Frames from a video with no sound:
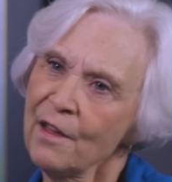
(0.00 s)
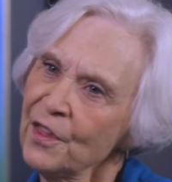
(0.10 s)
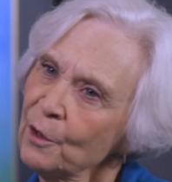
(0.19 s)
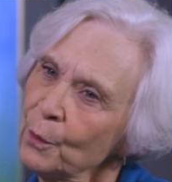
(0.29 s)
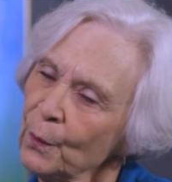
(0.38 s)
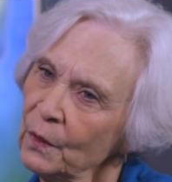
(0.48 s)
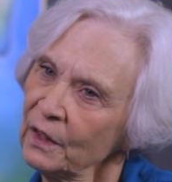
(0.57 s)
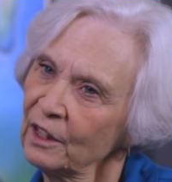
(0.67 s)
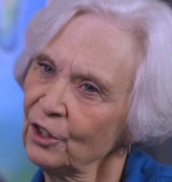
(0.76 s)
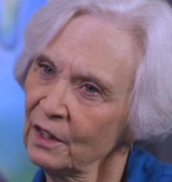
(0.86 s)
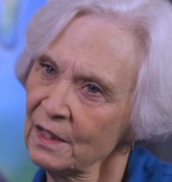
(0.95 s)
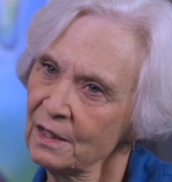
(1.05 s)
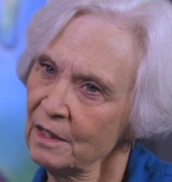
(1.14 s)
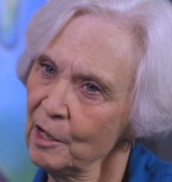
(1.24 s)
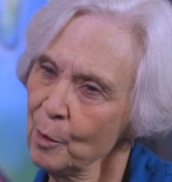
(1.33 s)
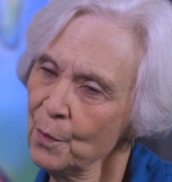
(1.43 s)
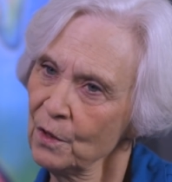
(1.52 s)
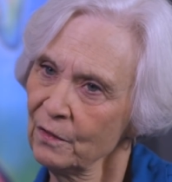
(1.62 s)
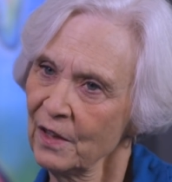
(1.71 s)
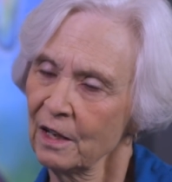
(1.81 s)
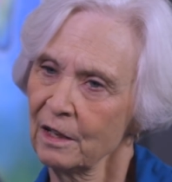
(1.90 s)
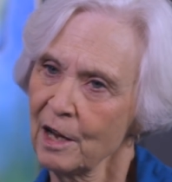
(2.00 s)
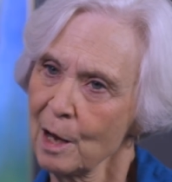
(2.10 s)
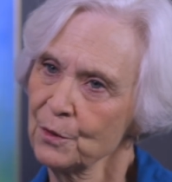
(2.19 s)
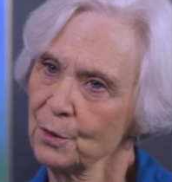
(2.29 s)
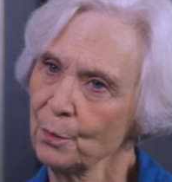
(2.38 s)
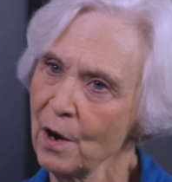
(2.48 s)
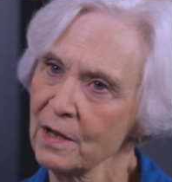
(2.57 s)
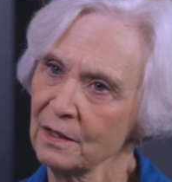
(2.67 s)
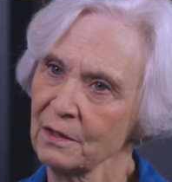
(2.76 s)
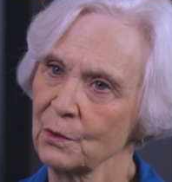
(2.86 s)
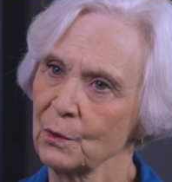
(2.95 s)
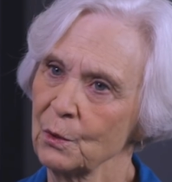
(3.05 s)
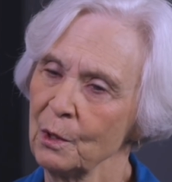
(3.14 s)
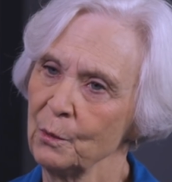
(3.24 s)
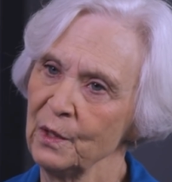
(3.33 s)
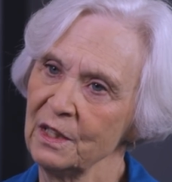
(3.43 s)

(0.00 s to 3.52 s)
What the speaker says: I think a really good example of that adoption process was when we